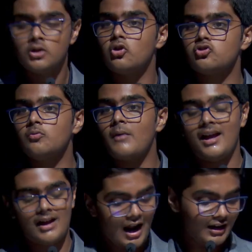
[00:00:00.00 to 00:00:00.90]
Those who
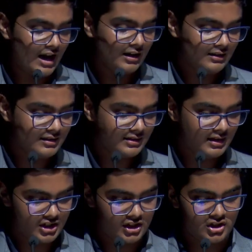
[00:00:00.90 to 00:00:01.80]
can't handle this
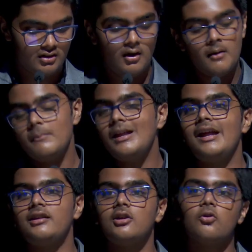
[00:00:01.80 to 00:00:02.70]
rejection may
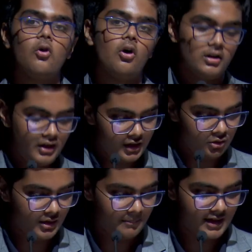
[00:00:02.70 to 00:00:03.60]
later go on
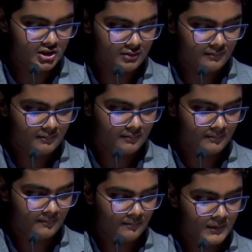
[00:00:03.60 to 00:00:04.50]
into depression.
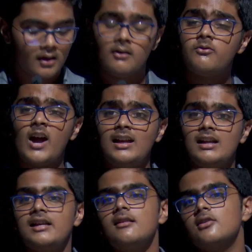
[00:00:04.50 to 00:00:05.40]

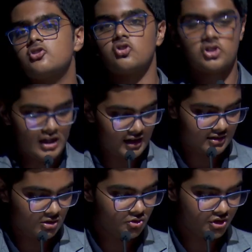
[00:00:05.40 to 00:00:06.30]
Finally, social
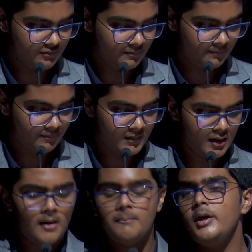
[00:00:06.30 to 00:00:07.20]
exclusion.
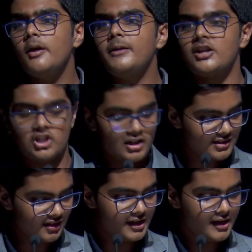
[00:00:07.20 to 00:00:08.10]
Peer pressure
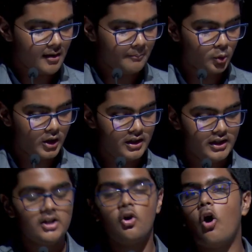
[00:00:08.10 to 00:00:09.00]
is a key component
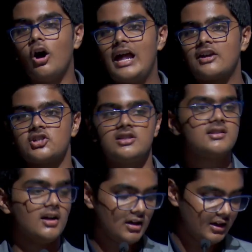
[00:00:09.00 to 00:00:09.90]
in all actions
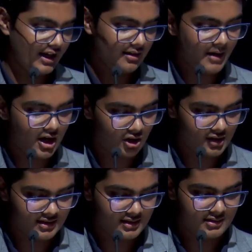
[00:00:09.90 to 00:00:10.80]
undertaken by
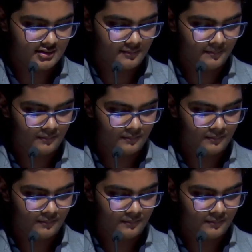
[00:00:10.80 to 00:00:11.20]
adolescents.